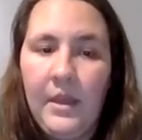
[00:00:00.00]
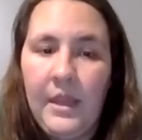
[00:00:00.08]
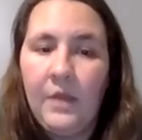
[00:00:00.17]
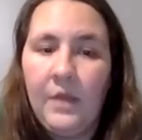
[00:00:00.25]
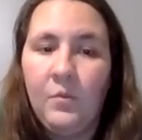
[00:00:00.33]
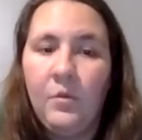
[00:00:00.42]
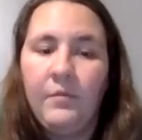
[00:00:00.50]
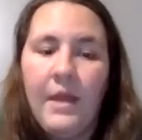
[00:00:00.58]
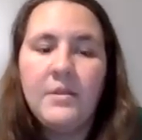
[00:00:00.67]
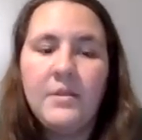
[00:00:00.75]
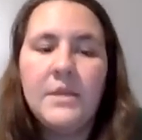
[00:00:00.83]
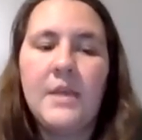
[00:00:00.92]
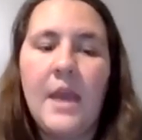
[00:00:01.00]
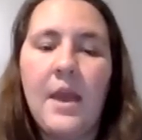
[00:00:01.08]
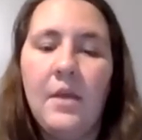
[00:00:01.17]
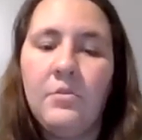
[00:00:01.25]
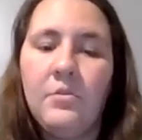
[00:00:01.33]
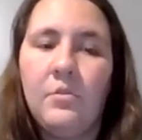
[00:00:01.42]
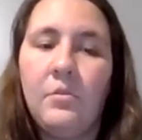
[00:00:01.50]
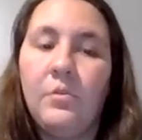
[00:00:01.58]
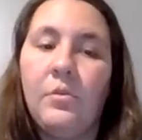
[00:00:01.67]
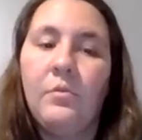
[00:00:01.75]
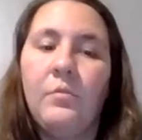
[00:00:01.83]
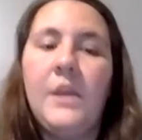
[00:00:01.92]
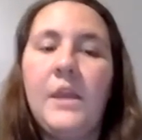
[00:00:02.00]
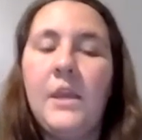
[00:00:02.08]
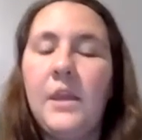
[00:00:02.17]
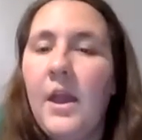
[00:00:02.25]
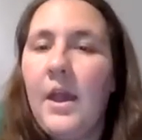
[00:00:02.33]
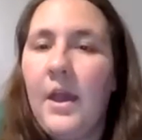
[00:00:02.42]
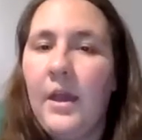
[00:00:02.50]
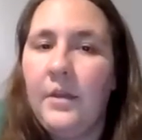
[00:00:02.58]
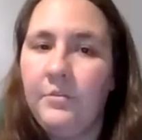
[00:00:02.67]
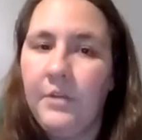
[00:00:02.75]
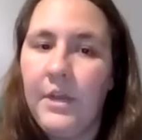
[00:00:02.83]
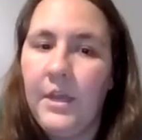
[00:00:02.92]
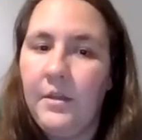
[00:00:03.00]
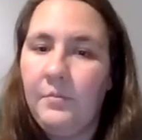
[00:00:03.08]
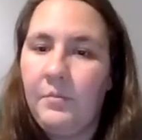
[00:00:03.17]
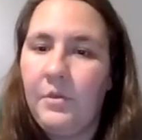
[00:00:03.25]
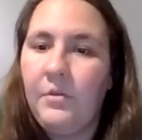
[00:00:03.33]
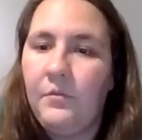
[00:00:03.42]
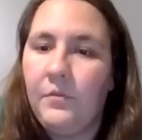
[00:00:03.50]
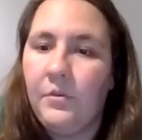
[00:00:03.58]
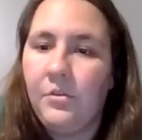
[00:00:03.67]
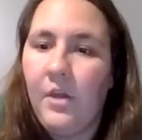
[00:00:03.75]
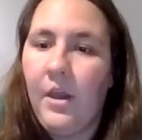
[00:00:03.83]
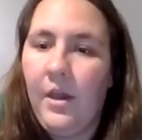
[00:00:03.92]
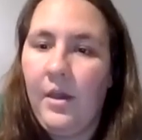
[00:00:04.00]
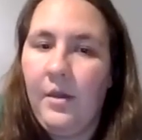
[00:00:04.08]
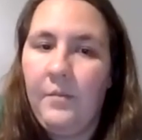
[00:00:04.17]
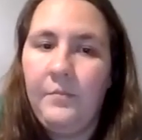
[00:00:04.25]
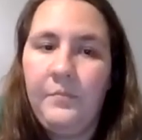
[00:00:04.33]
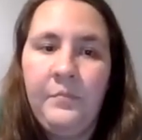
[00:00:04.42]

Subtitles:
And we're rounding down to 300. Beautiful job.